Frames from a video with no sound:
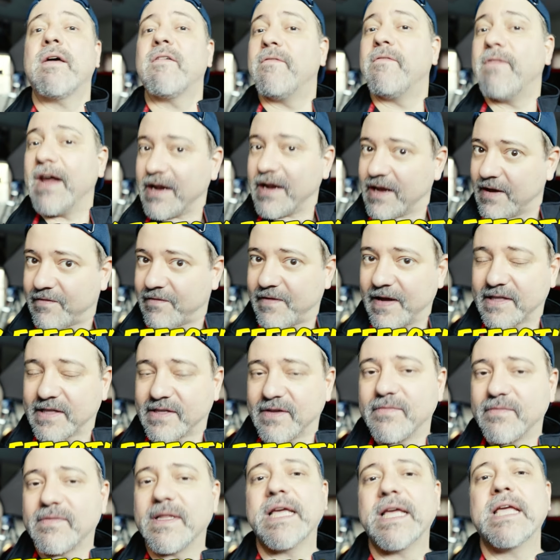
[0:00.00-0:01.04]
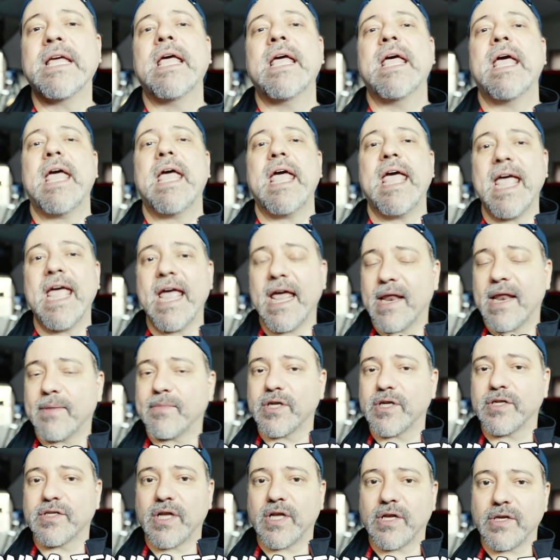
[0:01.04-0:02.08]
very effectively. And
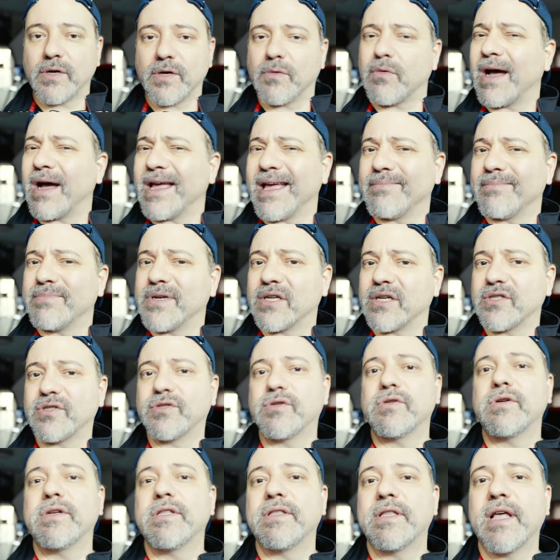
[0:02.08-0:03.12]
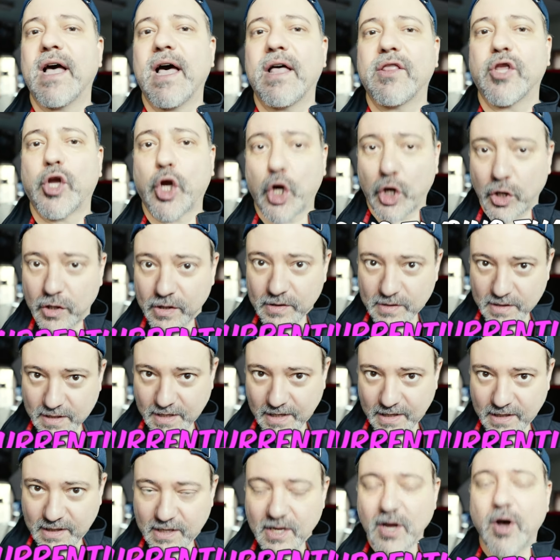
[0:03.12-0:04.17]
I'm gonna tell you why I'm not doing that
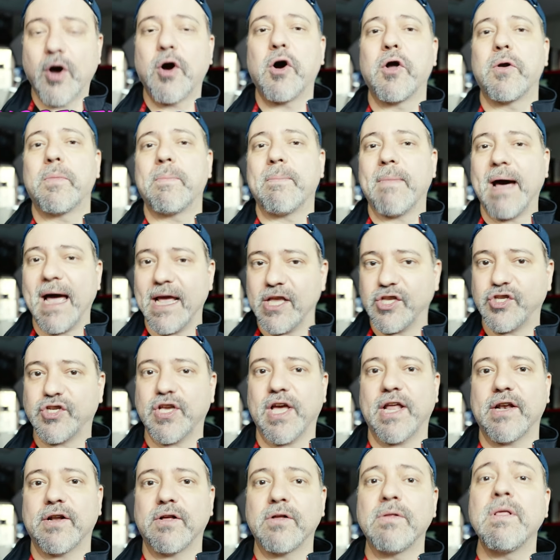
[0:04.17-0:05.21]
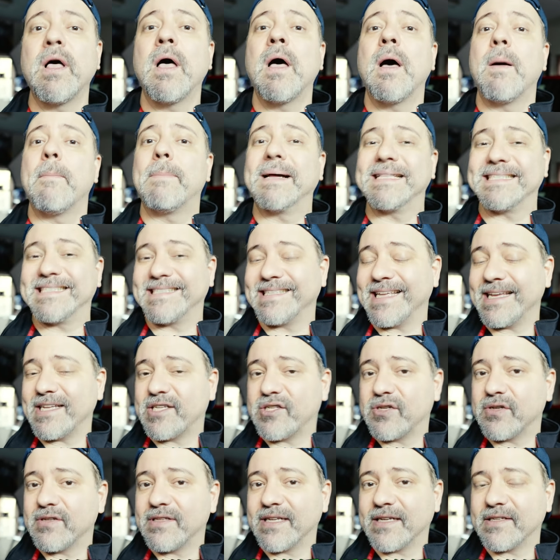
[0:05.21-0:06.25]
currently on my channel, but stay
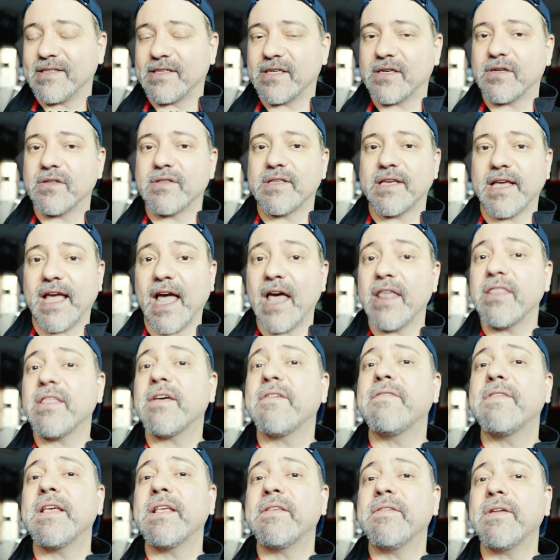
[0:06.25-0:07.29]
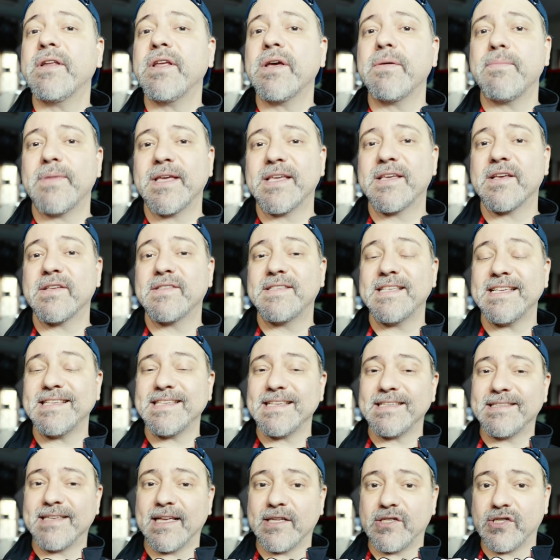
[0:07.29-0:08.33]
tuned until the end of this video because
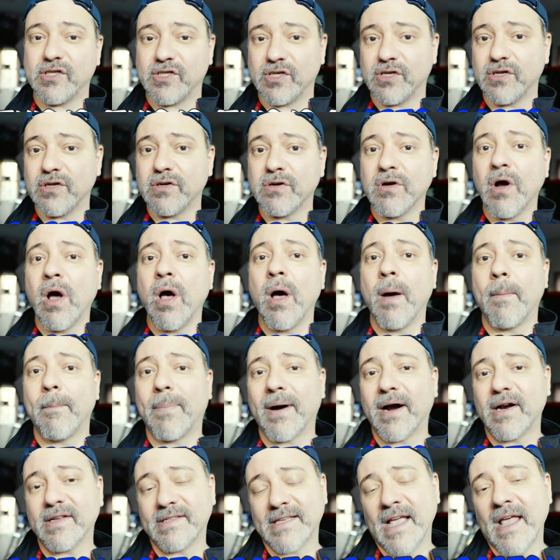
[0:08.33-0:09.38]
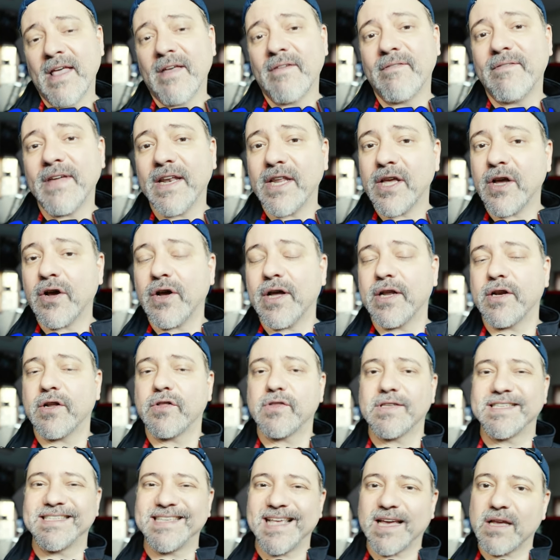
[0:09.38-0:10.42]
this is a two-part video. And
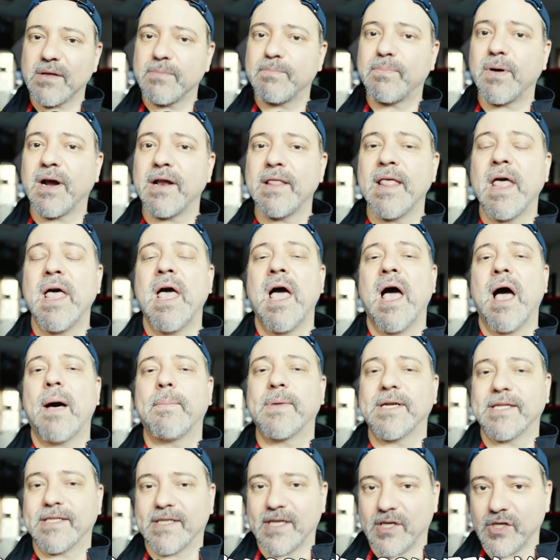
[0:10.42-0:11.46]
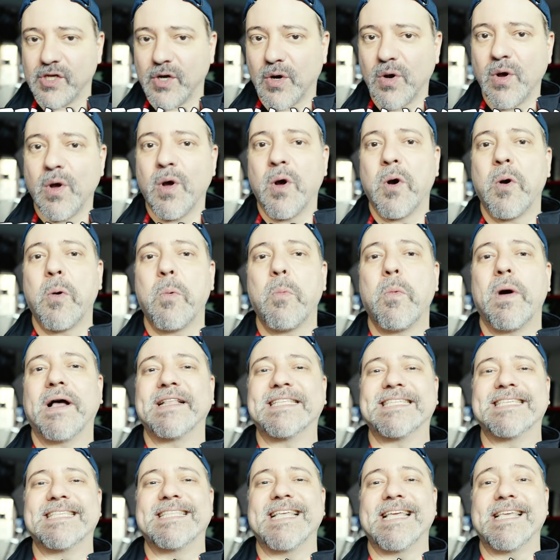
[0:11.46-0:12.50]
on the second part, I'm gonna tell you
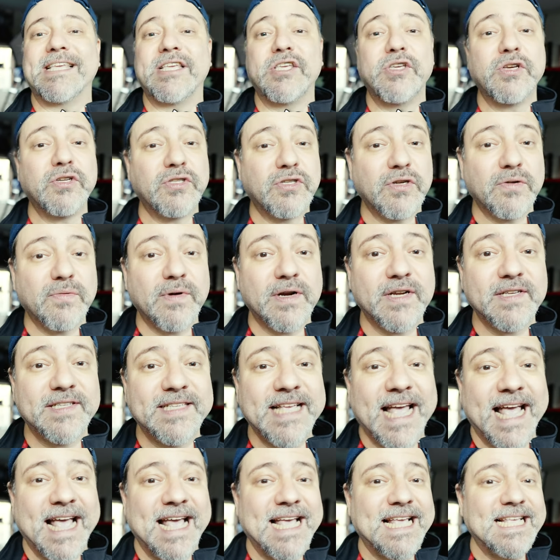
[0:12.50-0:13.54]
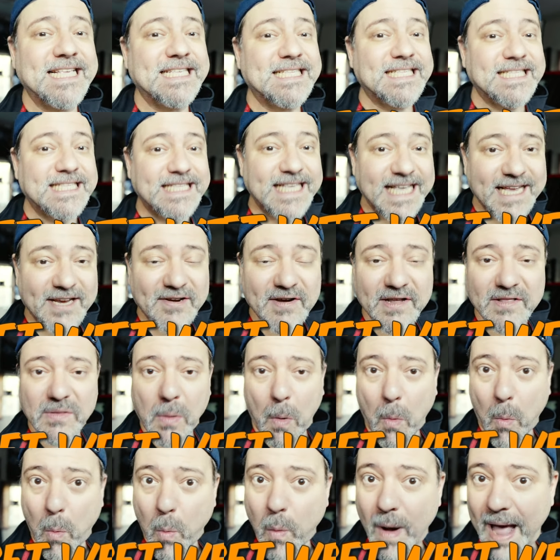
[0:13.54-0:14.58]
what's the YouTuber's
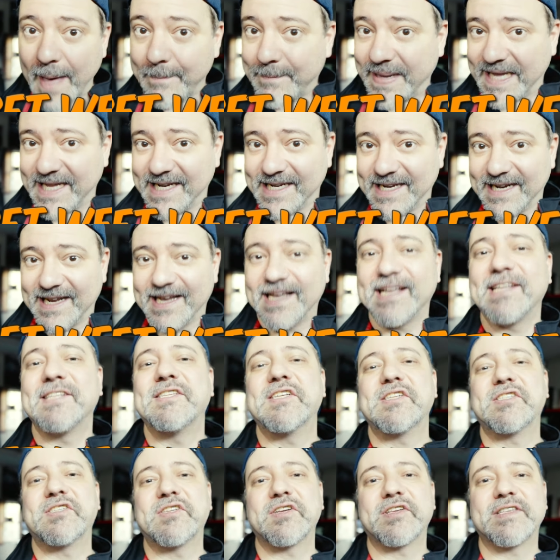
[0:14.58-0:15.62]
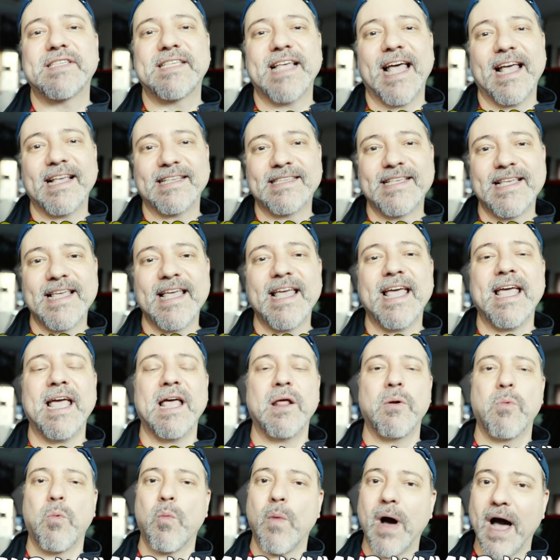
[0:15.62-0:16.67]
secret weapon to success
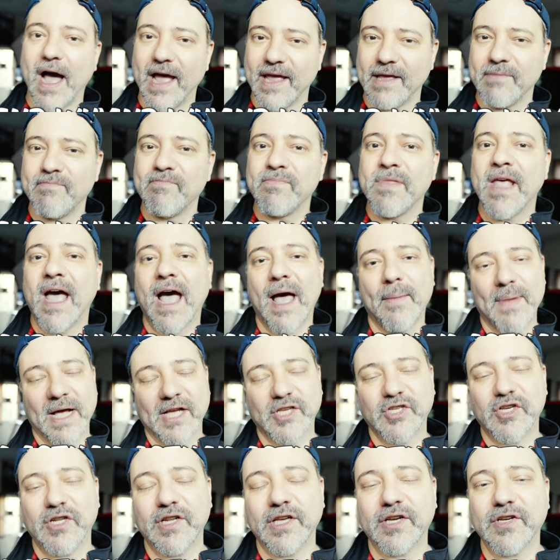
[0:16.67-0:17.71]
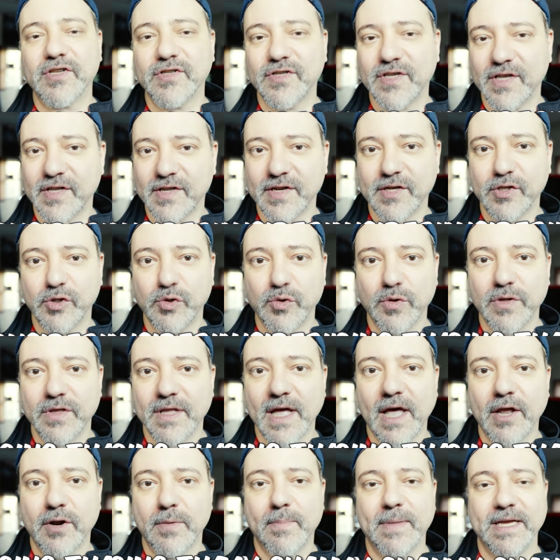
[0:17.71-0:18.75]
and why I'm actually considering
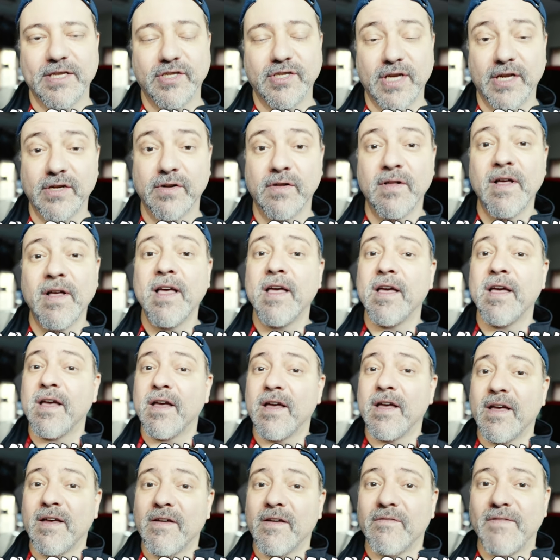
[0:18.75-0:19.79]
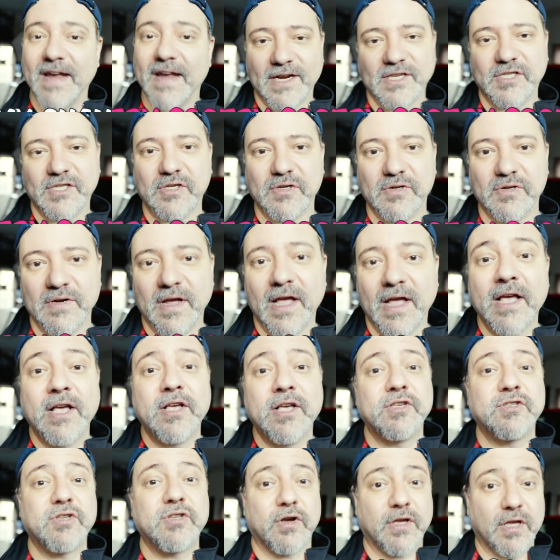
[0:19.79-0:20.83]
doing that on my channel very soon.
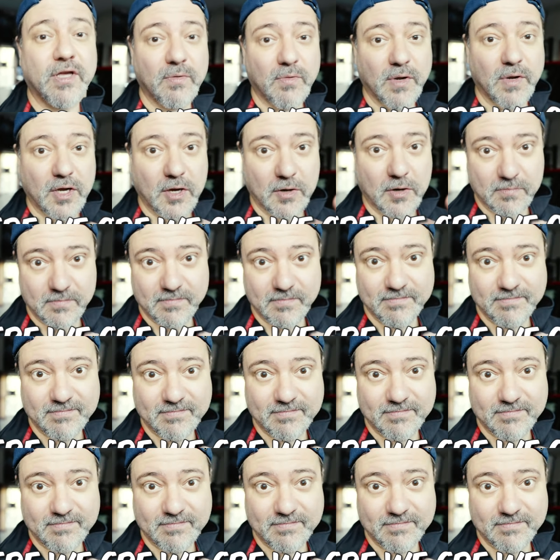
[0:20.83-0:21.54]
So here we go.